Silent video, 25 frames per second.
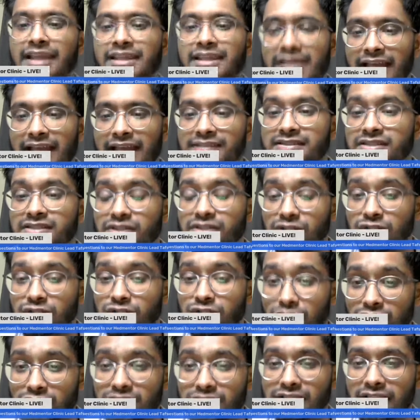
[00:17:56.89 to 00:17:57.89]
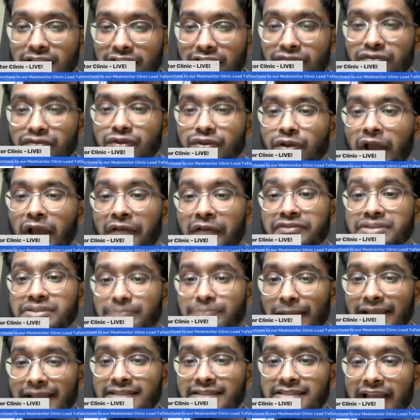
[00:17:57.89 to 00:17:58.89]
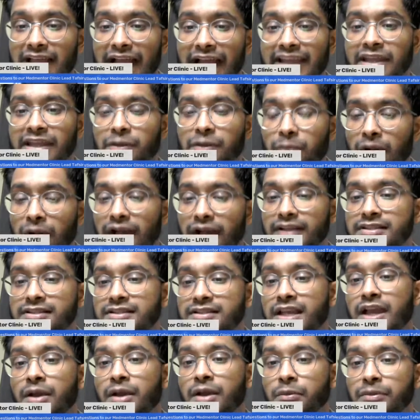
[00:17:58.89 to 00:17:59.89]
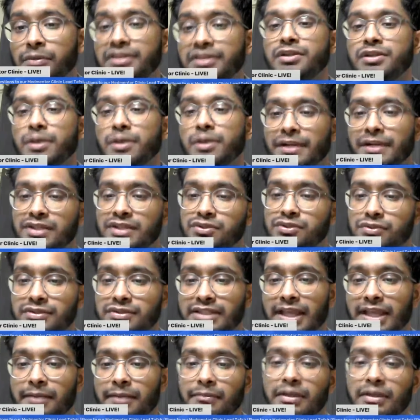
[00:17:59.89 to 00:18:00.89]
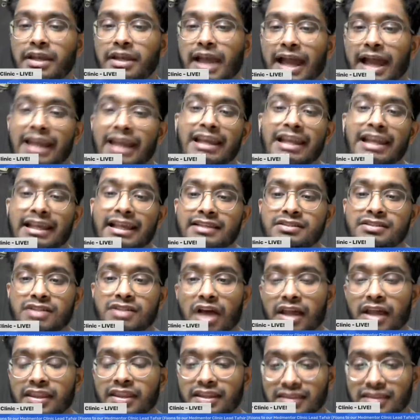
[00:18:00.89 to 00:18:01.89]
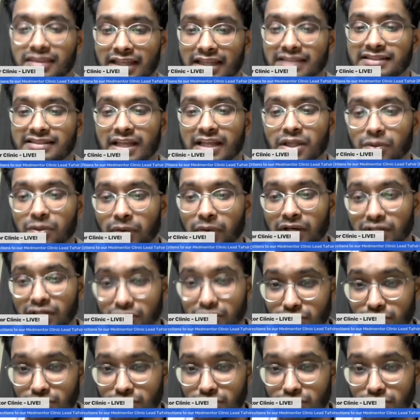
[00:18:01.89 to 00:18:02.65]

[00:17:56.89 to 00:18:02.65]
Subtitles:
Yes, you should, if you have space and it works within your personal statement and links to other things that you want